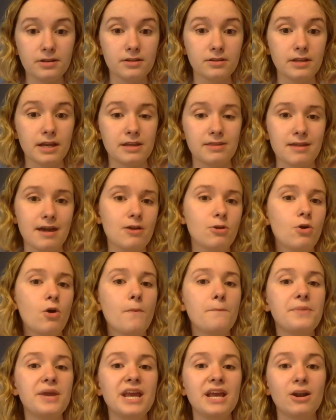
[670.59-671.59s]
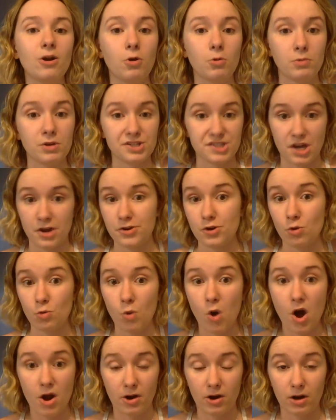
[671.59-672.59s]
like that whole pier was
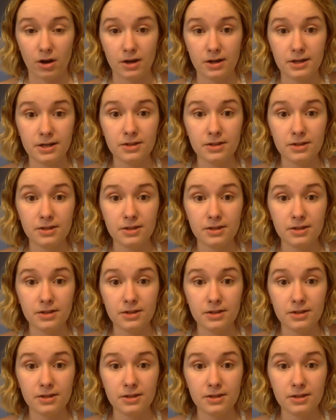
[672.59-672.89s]
underwater.